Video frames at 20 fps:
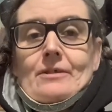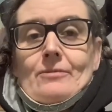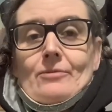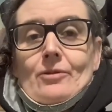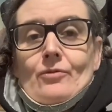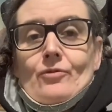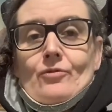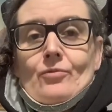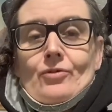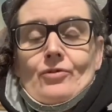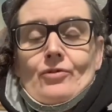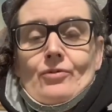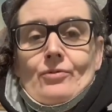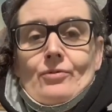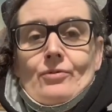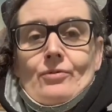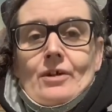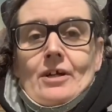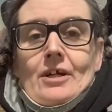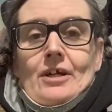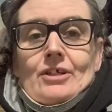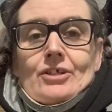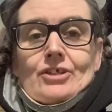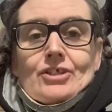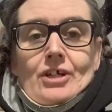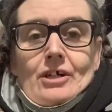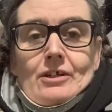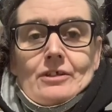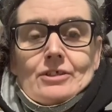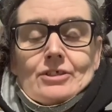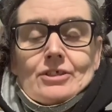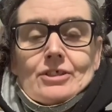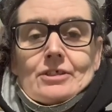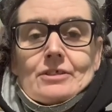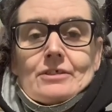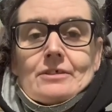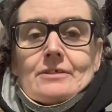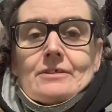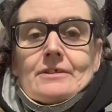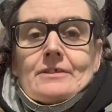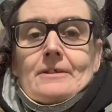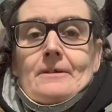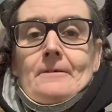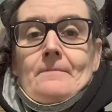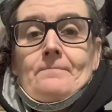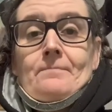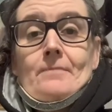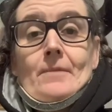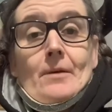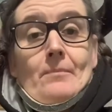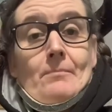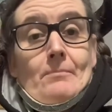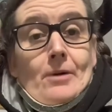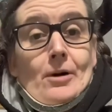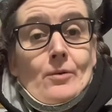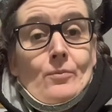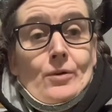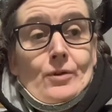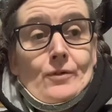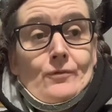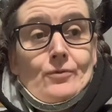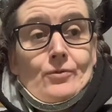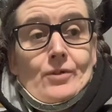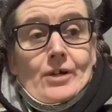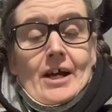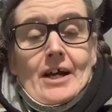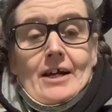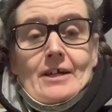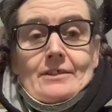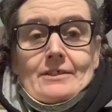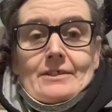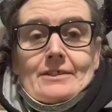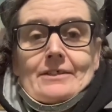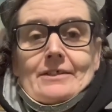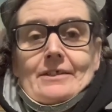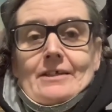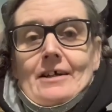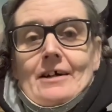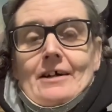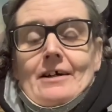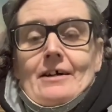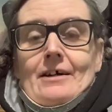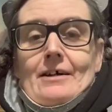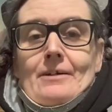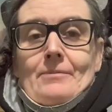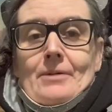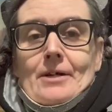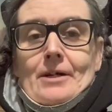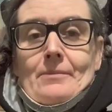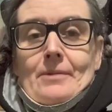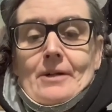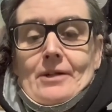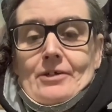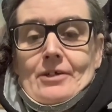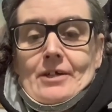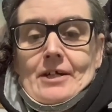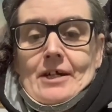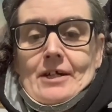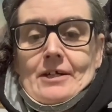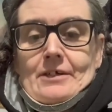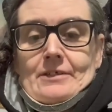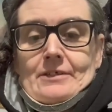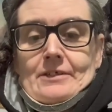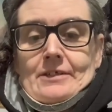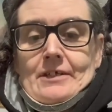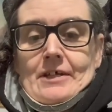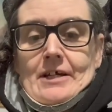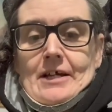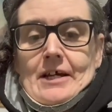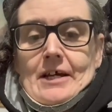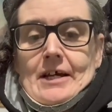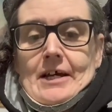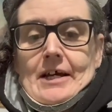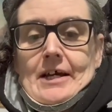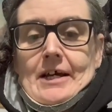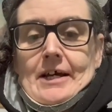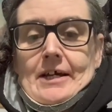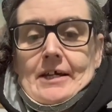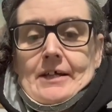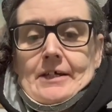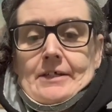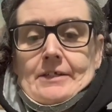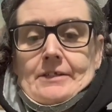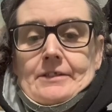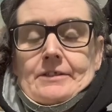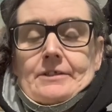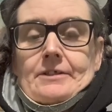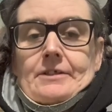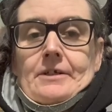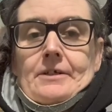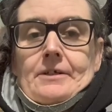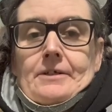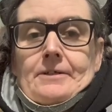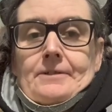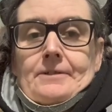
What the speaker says: Sometimes we do challenges, my wonderful cats, my companion cats, and